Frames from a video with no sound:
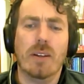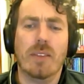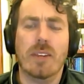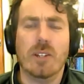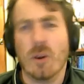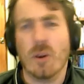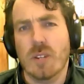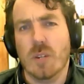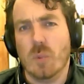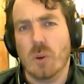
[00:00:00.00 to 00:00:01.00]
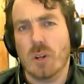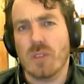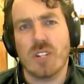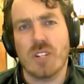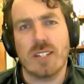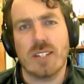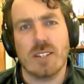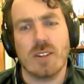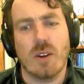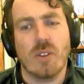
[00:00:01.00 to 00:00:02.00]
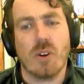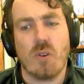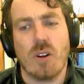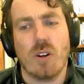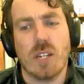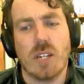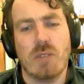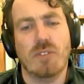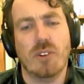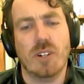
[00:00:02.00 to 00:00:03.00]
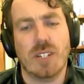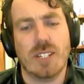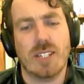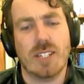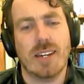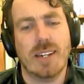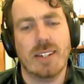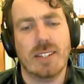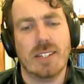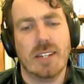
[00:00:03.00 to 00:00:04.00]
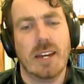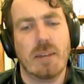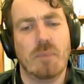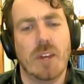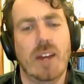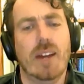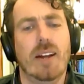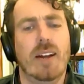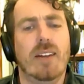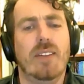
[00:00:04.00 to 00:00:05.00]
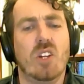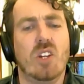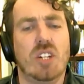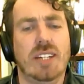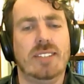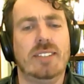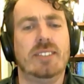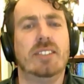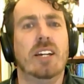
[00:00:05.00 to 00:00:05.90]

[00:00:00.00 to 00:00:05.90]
the atoning work of Jesus on the cross, he reverts to saying instead that Jesus